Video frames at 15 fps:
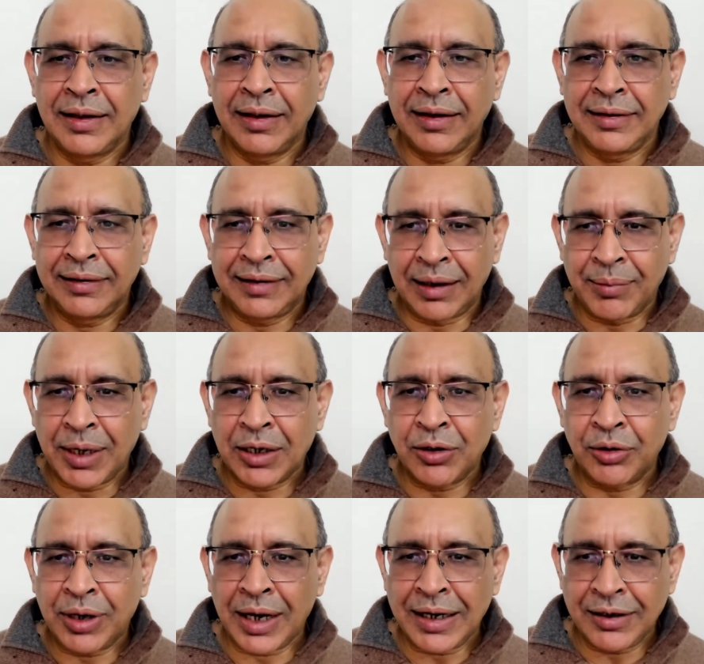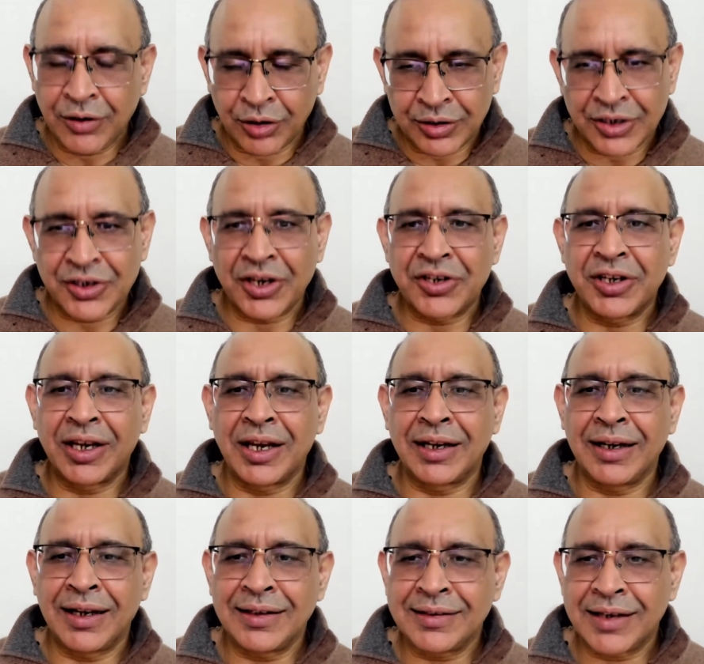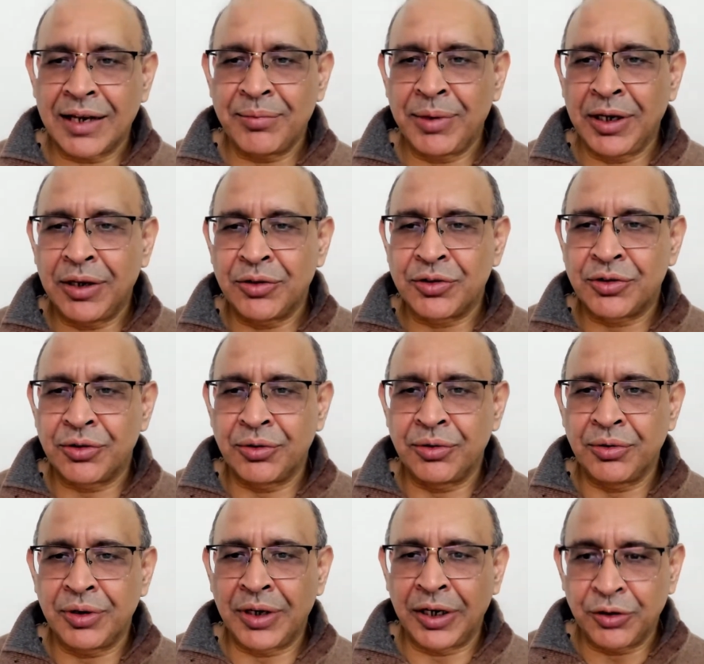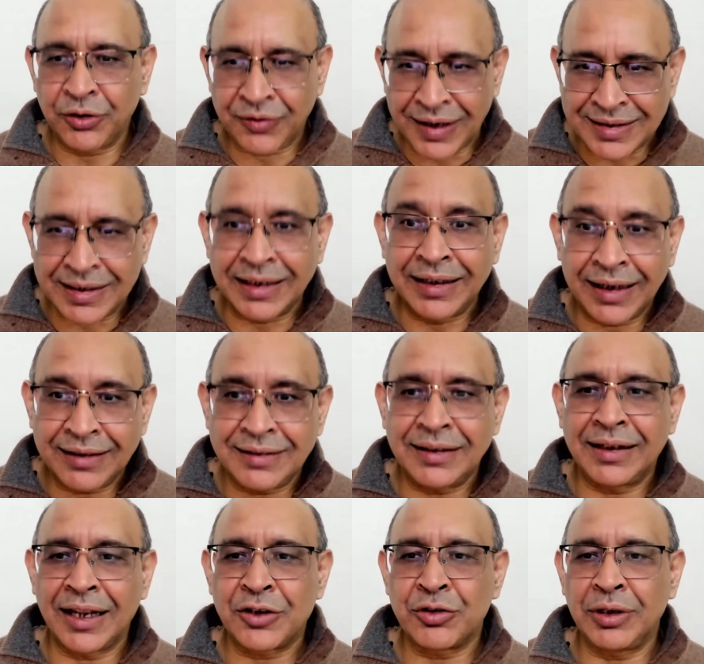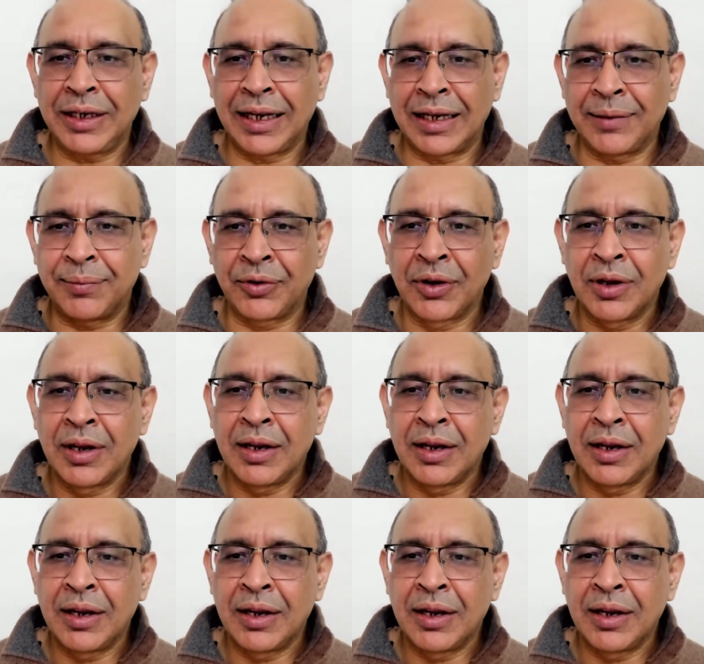Semaglutide, Dr. Shashikare asked, can be used to reduce fasting. Yes, it actually helps.